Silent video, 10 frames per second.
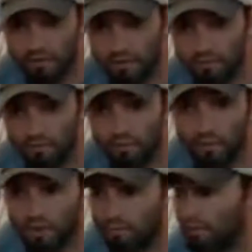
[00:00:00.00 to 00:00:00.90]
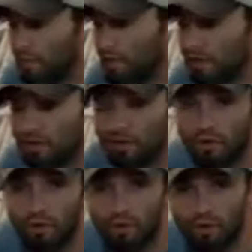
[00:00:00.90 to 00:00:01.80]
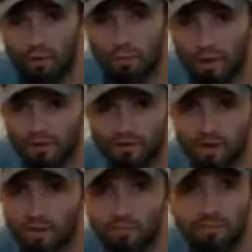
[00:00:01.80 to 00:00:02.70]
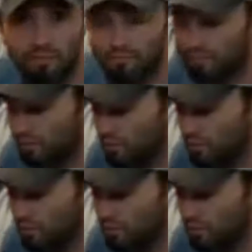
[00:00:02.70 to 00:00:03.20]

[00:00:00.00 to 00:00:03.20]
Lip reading: I said before, like putting a clear coat on your paint job for